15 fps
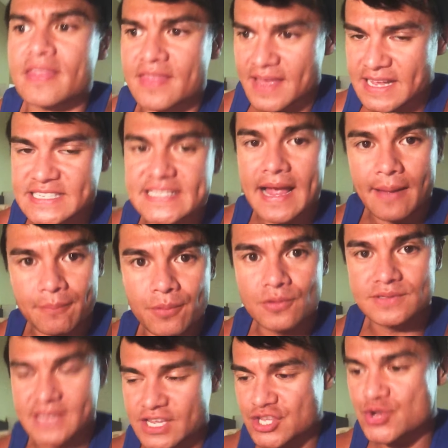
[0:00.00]
the
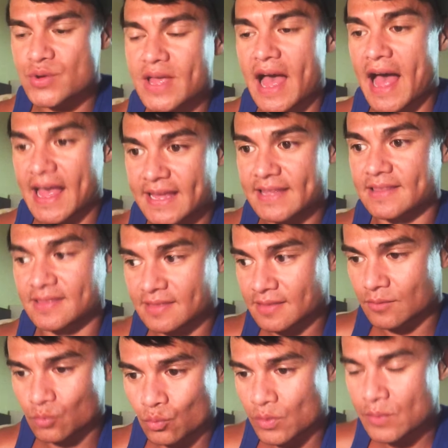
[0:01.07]
examples that you I
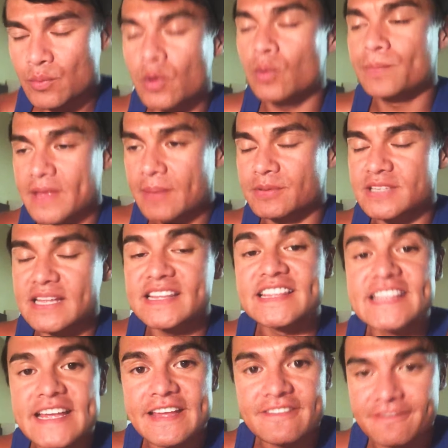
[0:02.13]
can we will be able to
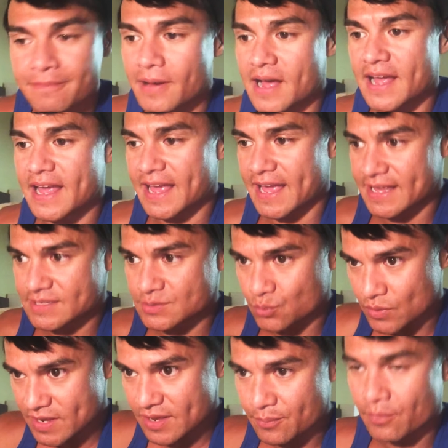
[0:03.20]
live by as
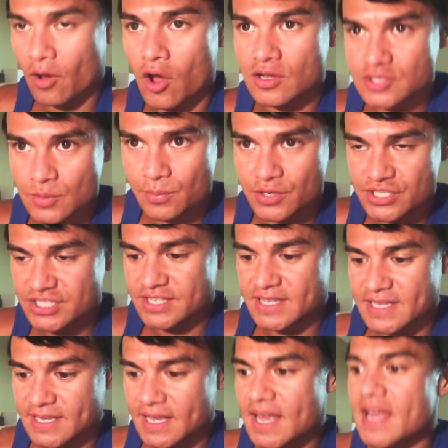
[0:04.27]
we also push
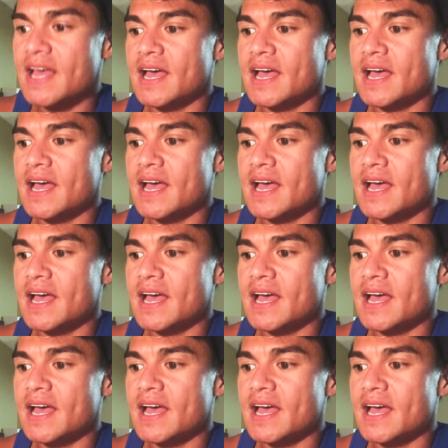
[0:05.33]
the